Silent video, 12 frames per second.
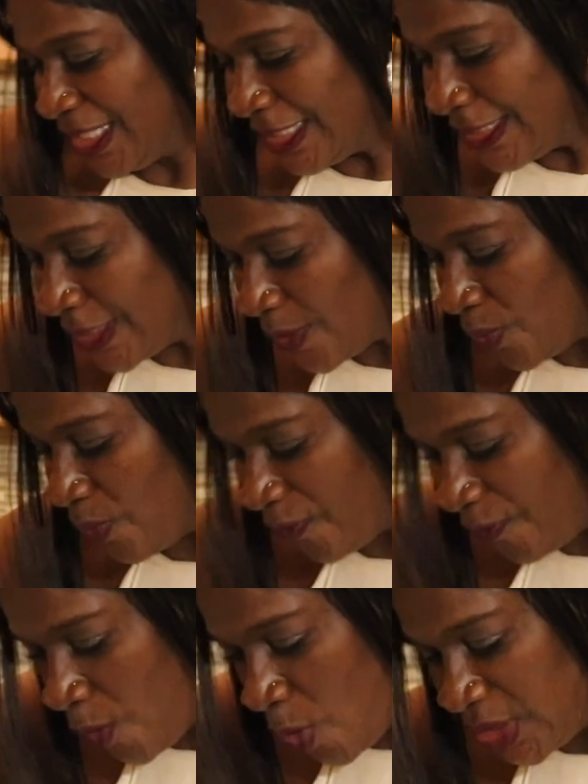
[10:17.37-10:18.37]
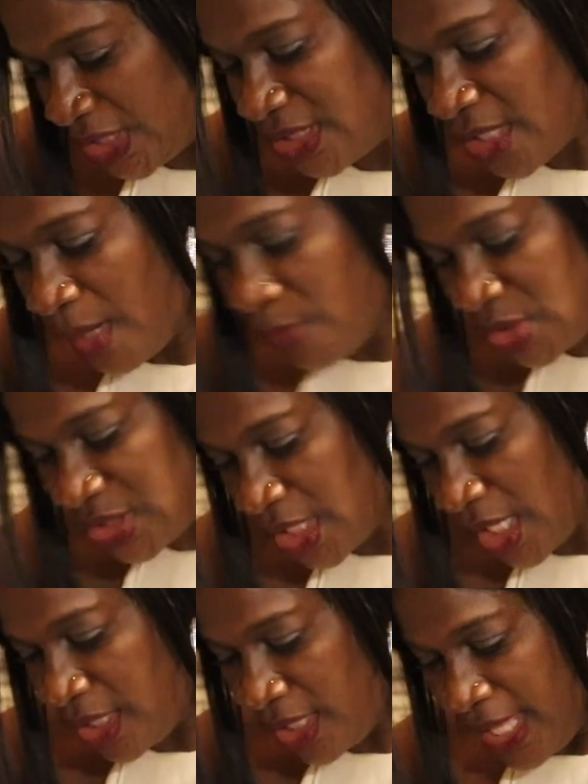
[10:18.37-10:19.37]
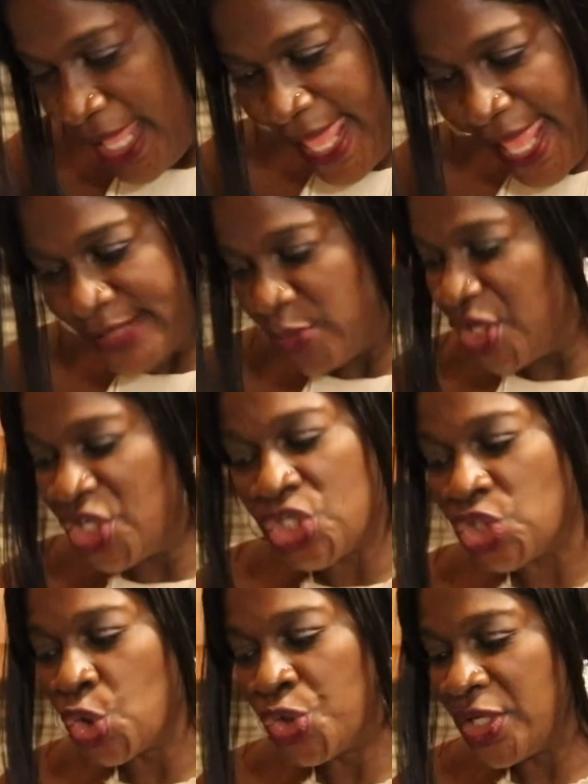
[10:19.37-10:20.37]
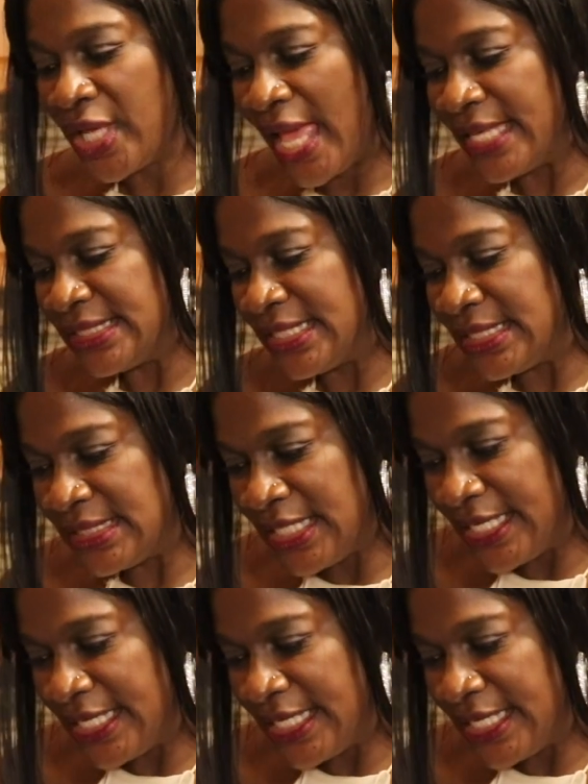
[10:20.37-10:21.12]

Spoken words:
So folks, this is almost done. I just wanted to show you guys this.